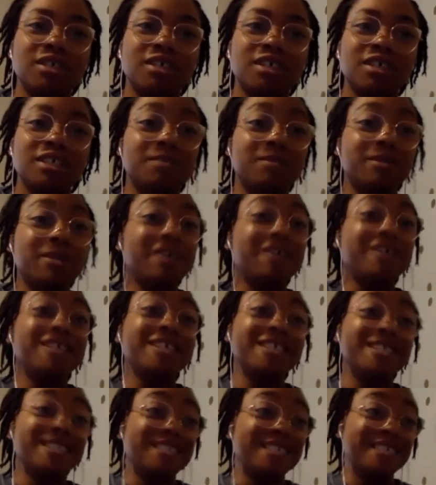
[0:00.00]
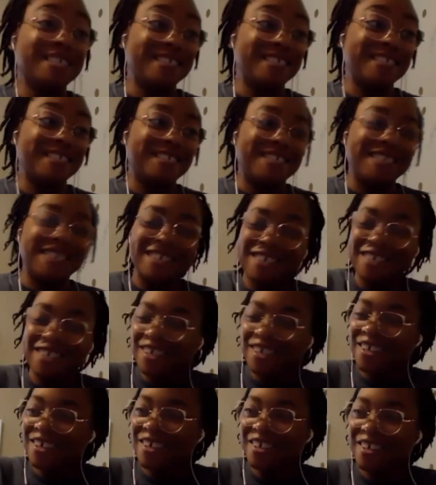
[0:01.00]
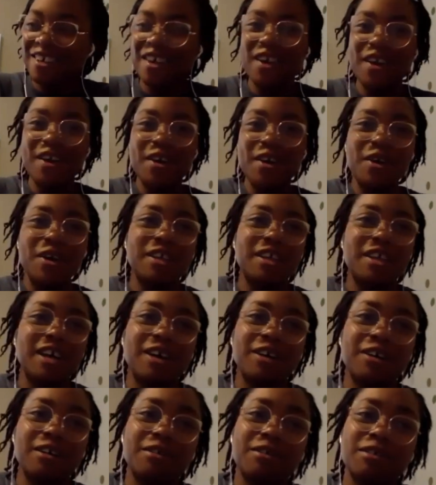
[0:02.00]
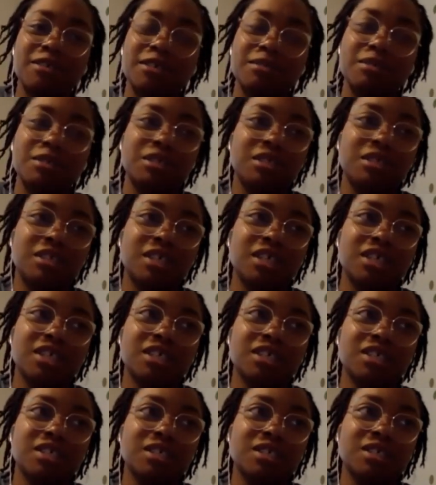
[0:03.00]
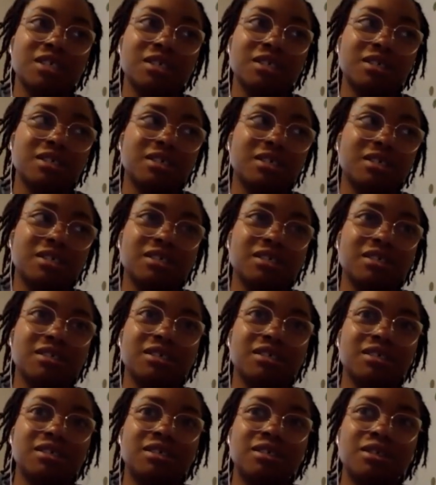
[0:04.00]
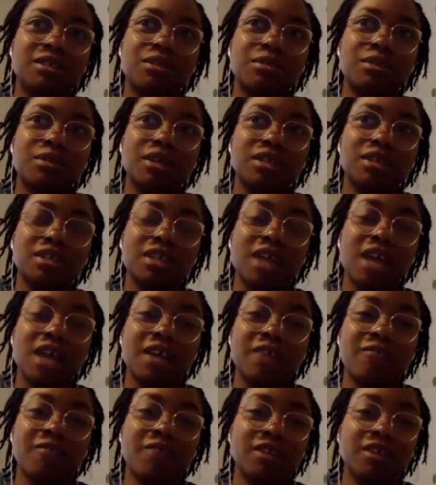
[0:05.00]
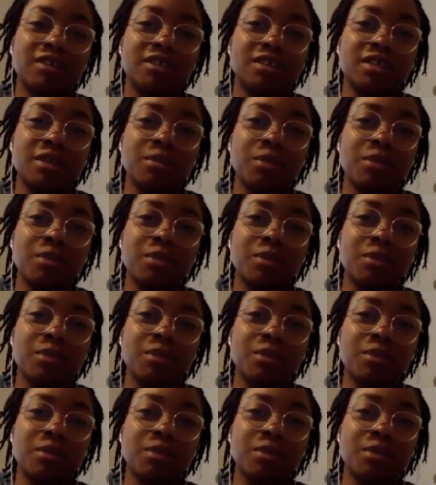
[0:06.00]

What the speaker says: It's very inconsistent. The algorithm just changes so much, and I can find the same